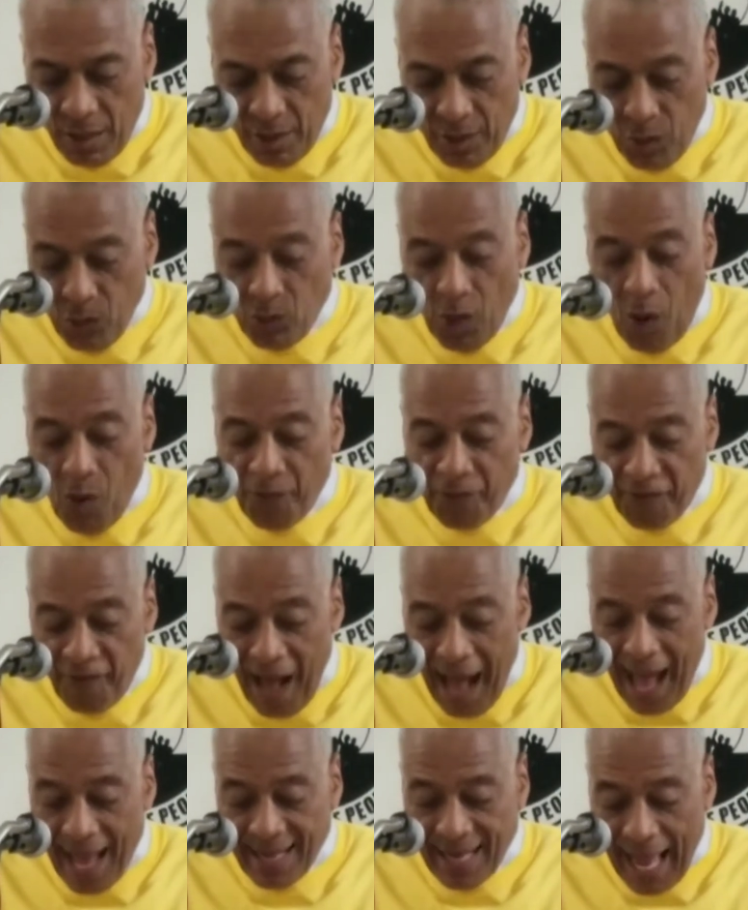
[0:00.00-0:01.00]
you don't
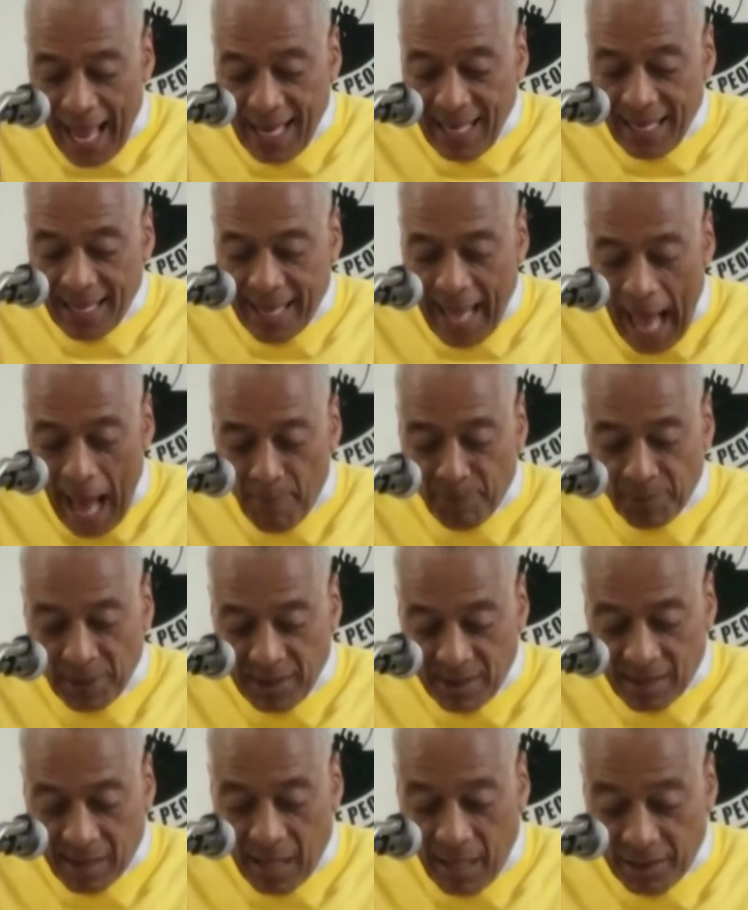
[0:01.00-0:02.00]
find any
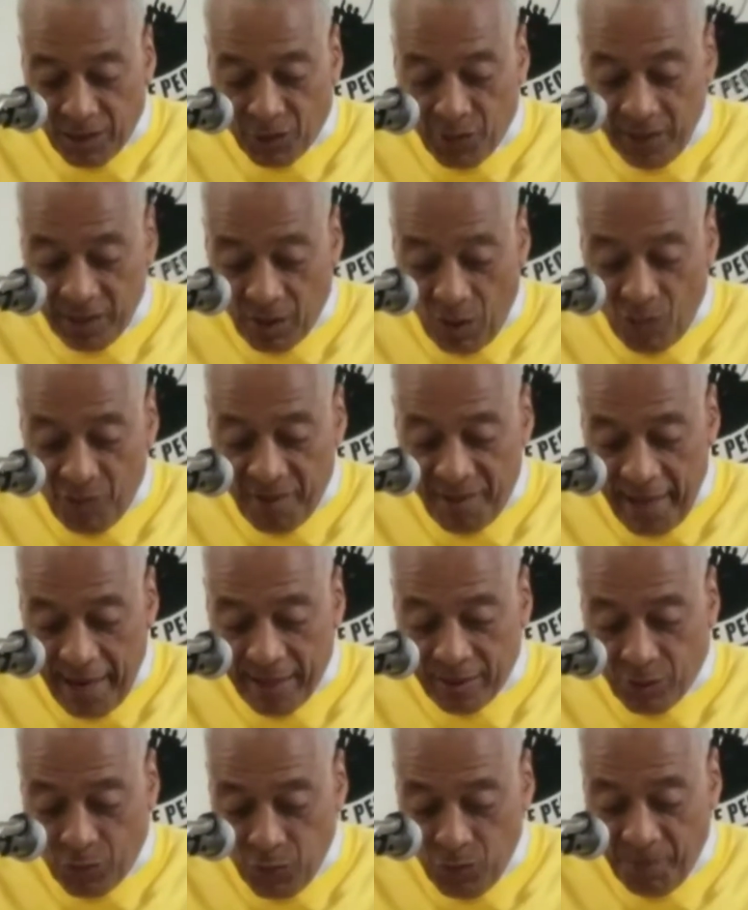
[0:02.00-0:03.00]
capitalist countries over
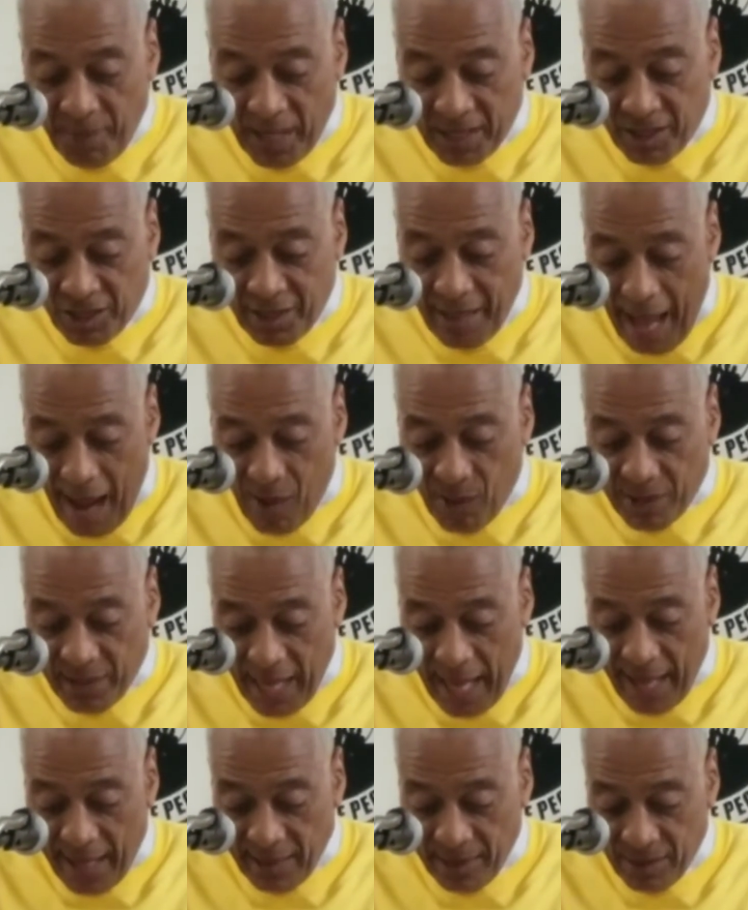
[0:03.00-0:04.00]
there too much
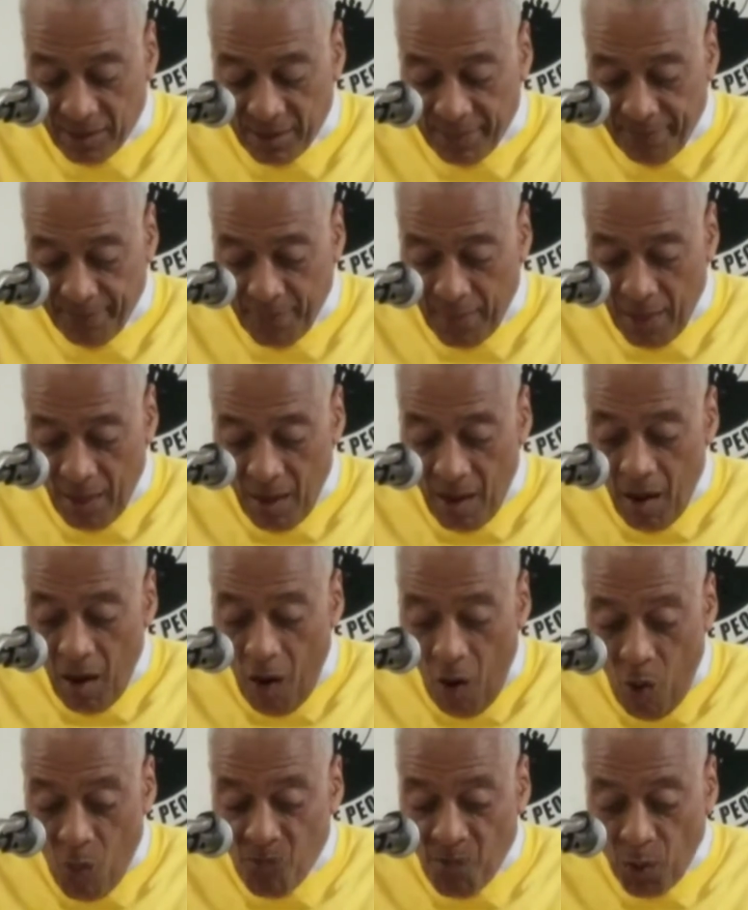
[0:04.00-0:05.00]
nowadays.
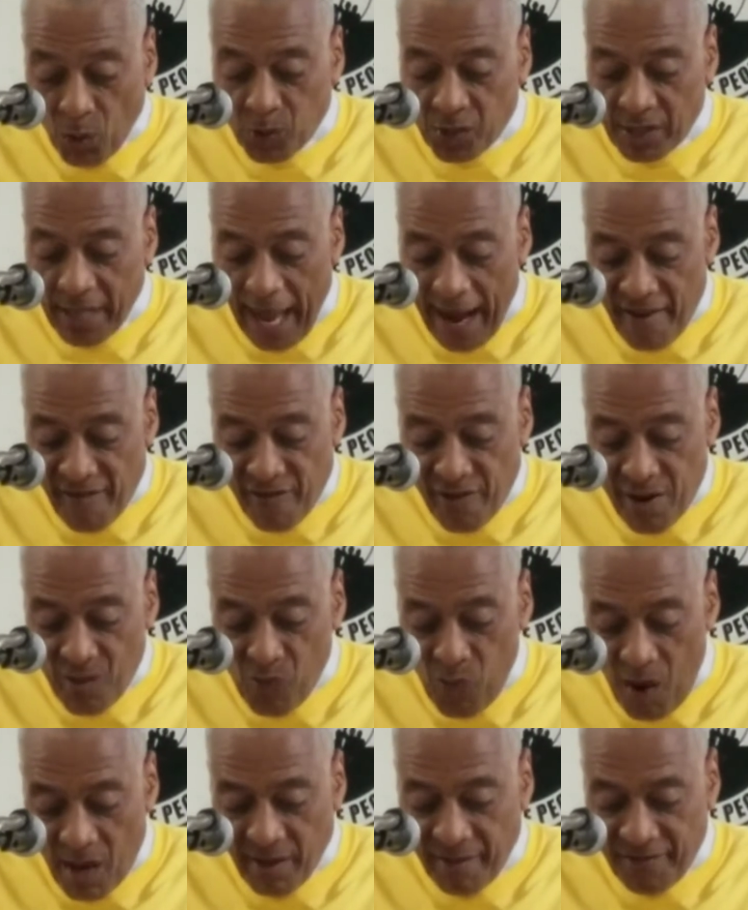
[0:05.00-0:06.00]
Almost
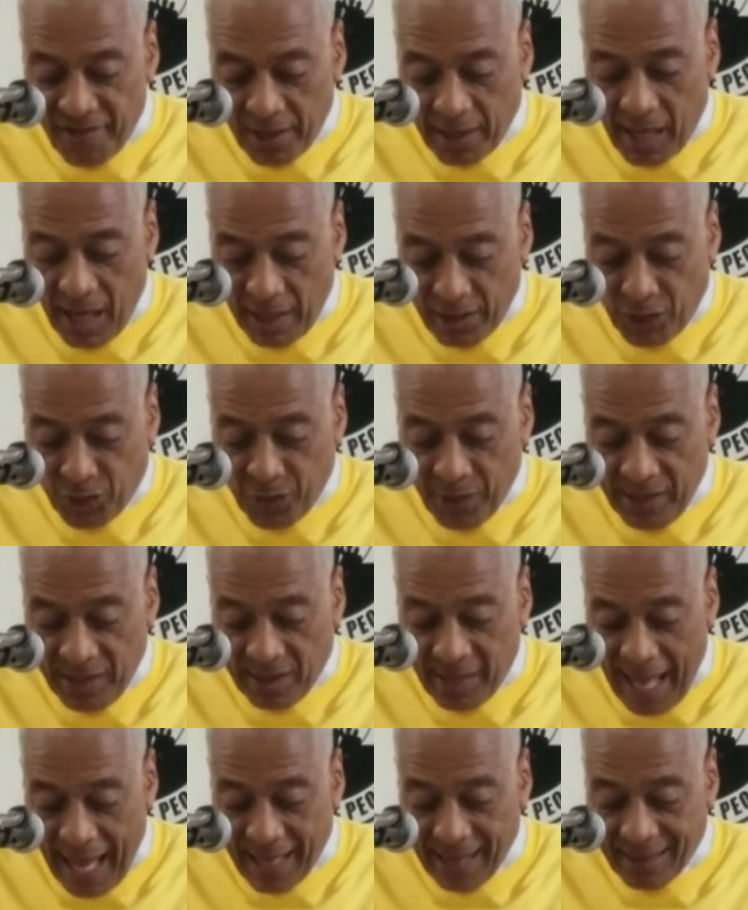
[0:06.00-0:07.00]
every one of the
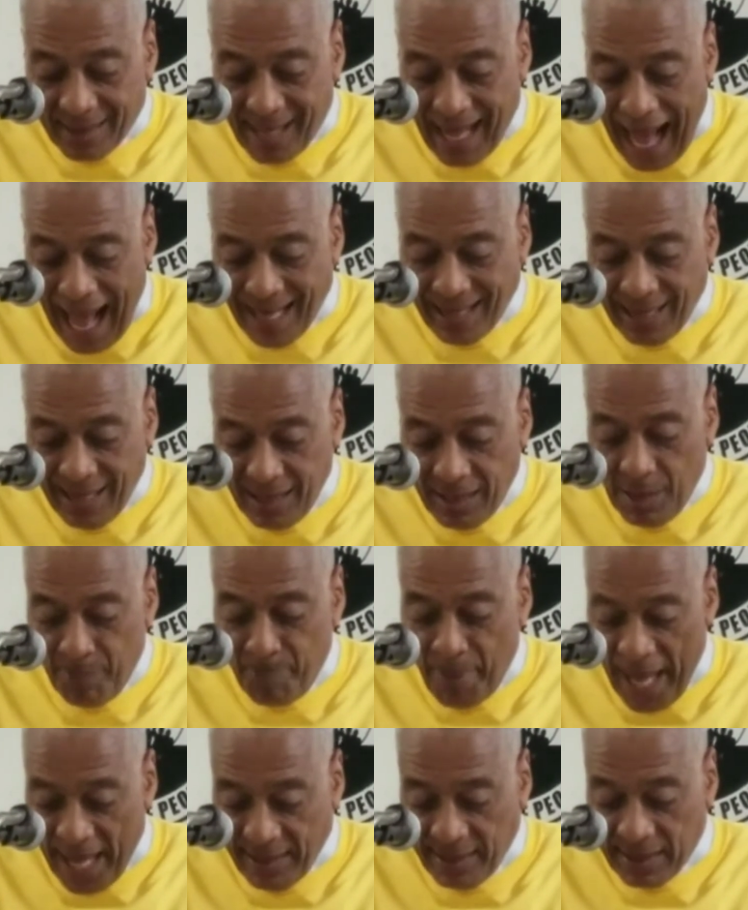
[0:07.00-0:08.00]
countries that has gotten
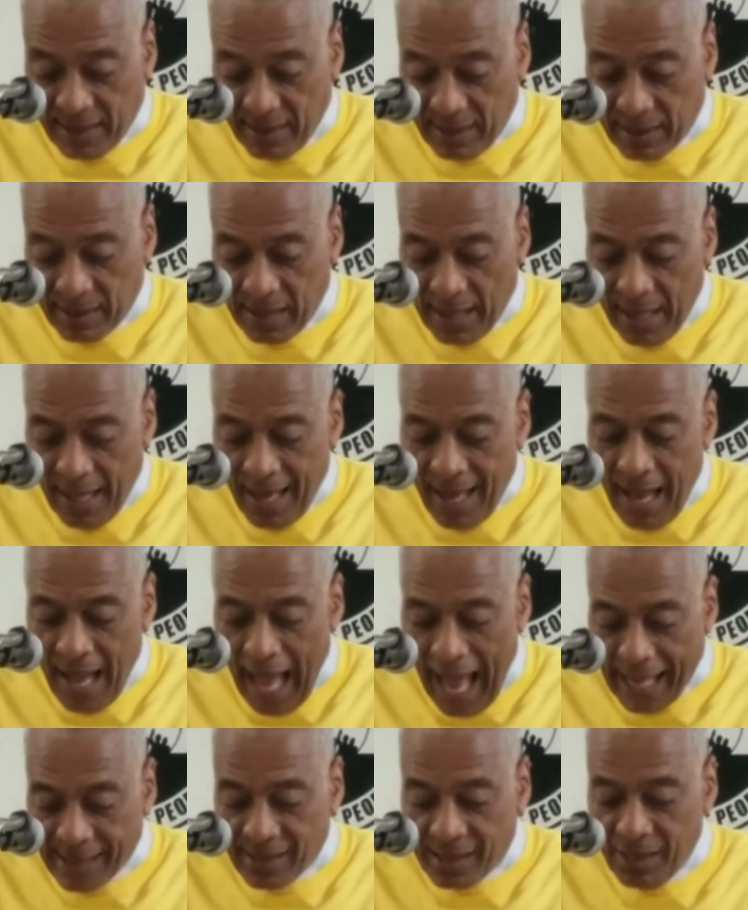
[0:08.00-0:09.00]
independence
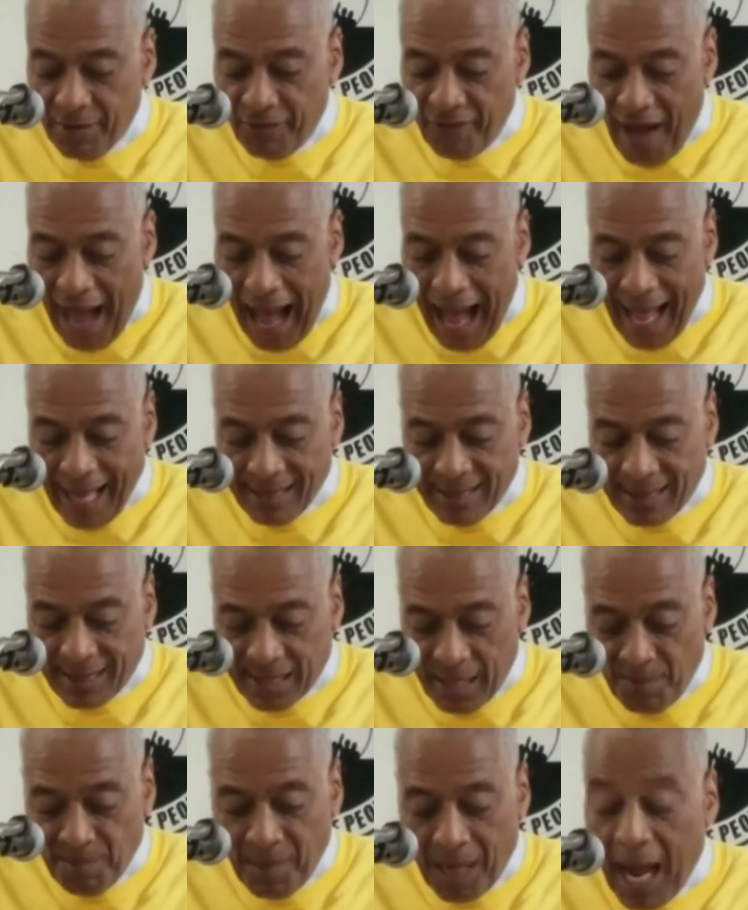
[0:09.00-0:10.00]
has devised
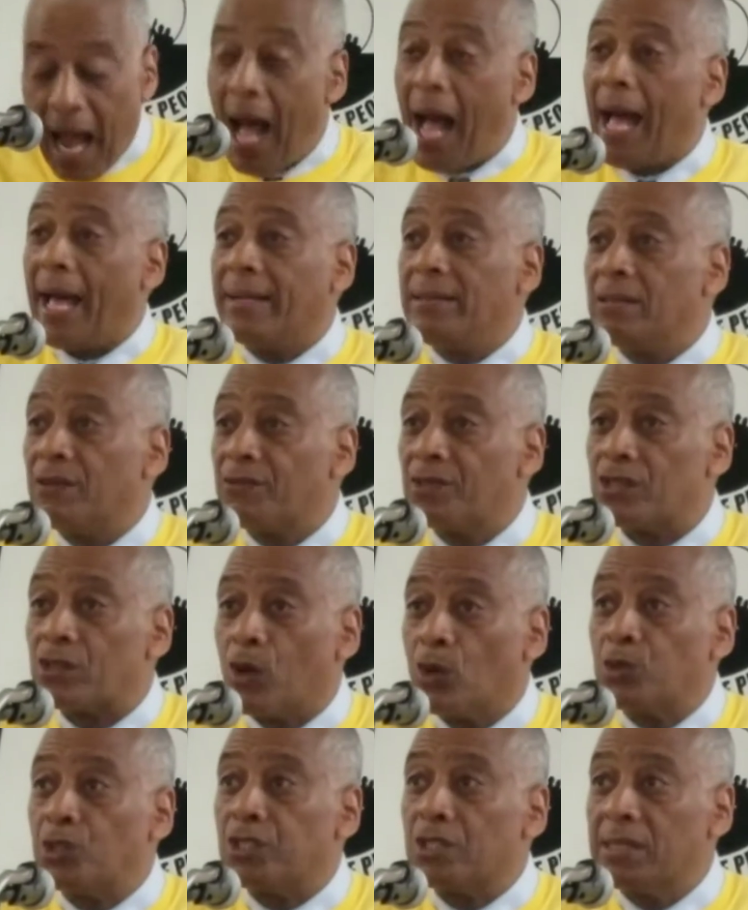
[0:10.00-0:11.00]
some kind of
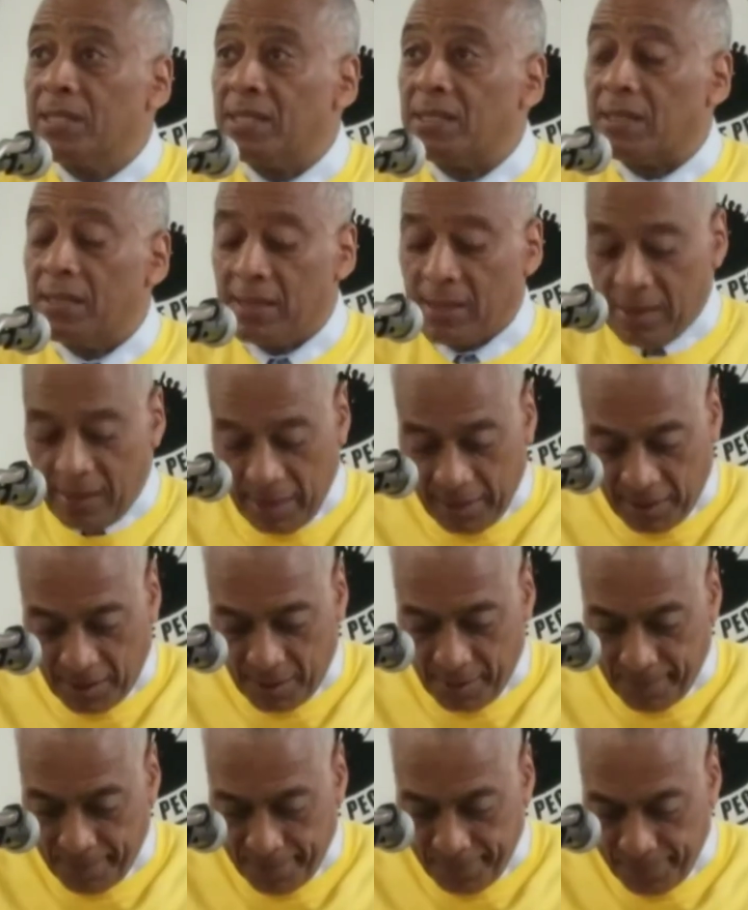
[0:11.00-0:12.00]
socialistic
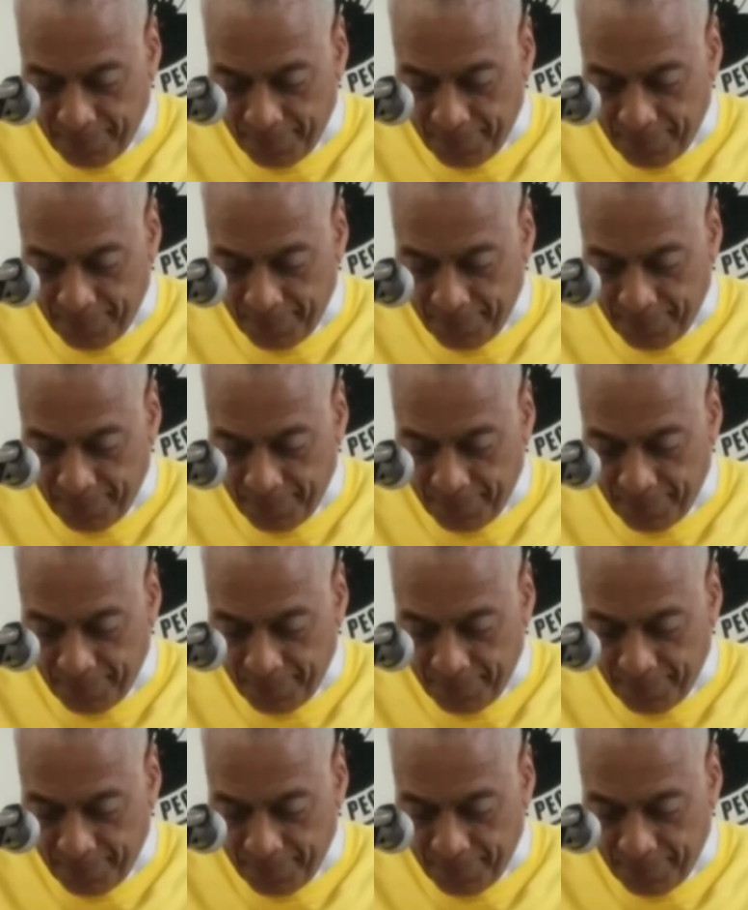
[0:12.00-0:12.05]
system.